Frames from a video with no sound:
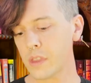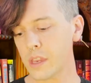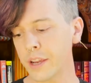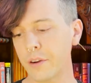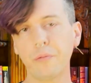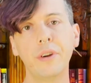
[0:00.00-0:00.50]

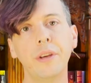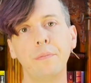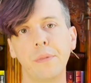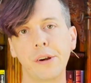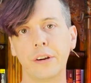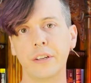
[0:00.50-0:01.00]
It really
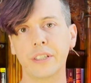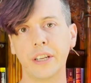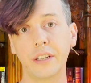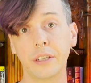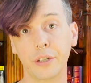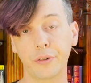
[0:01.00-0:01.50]
mirrors
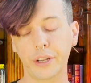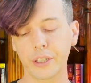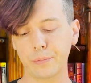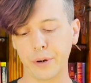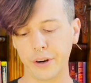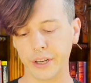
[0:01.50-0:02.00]
industry
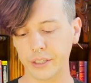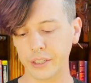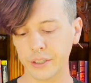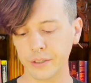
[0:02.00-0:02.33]
experience.